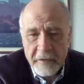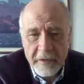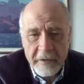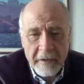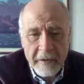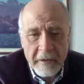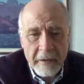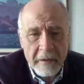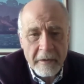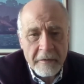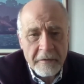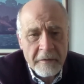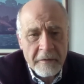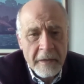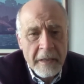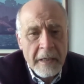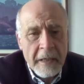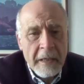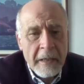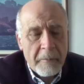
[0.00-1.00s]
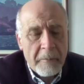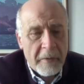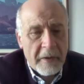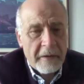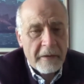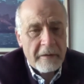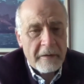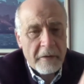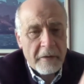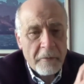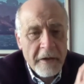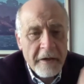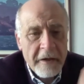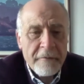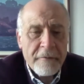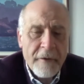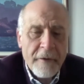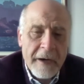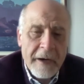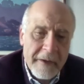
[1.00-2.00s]
than ours. But the
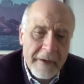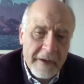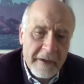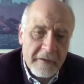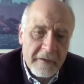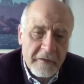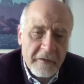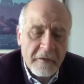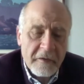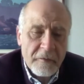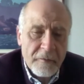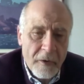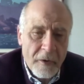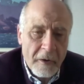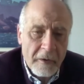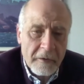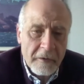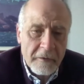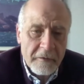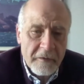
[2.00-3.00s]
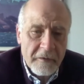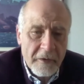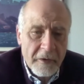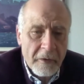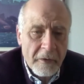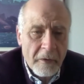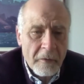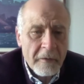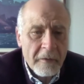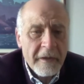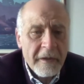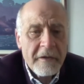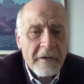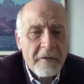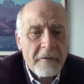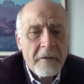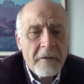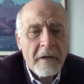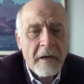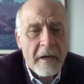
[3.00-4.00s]
reframing is as follows. There are only
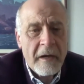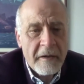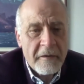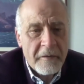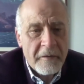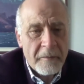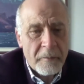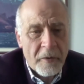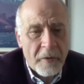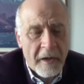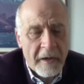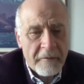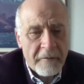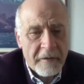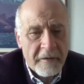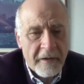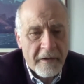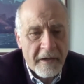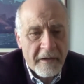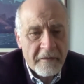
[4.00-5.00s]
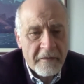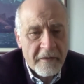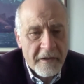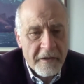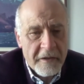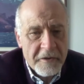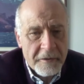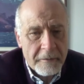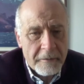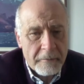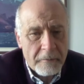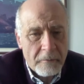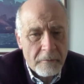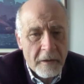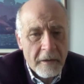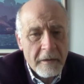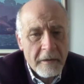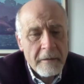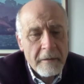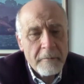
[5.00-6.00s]
two kinds of privatization.
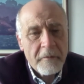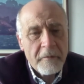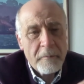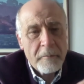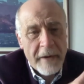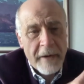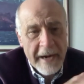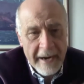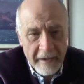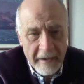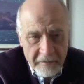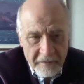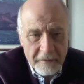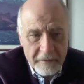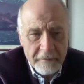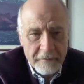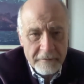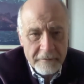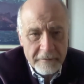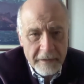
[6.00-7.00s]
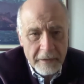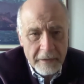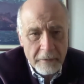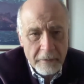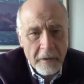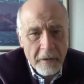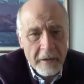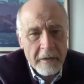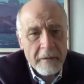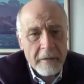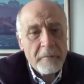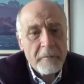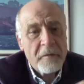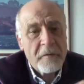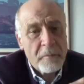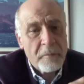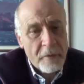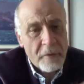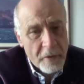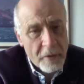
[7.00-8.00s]
One of them is passive and one of them is
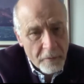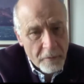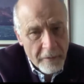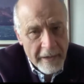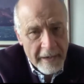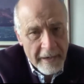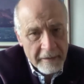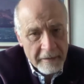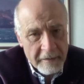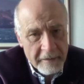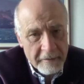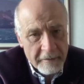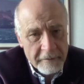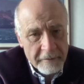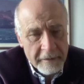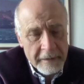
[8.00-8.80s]
proactive.